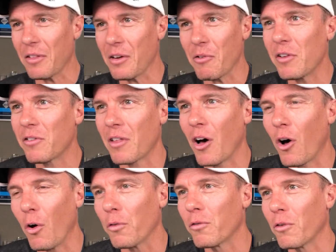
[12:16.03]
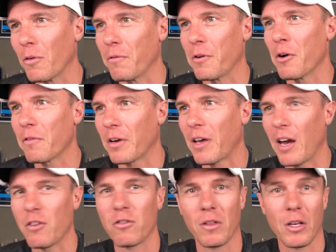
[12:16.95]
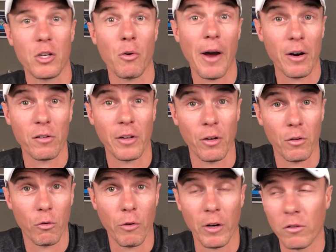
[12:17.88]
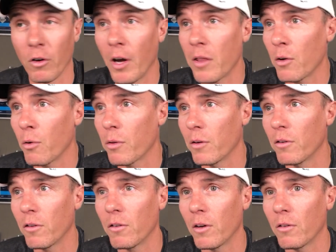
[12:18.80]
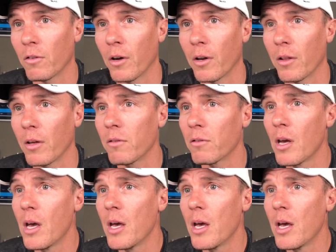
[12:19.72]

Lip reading: There is the whole sort of verification that you are actually on the correct site, the authenticity side of things.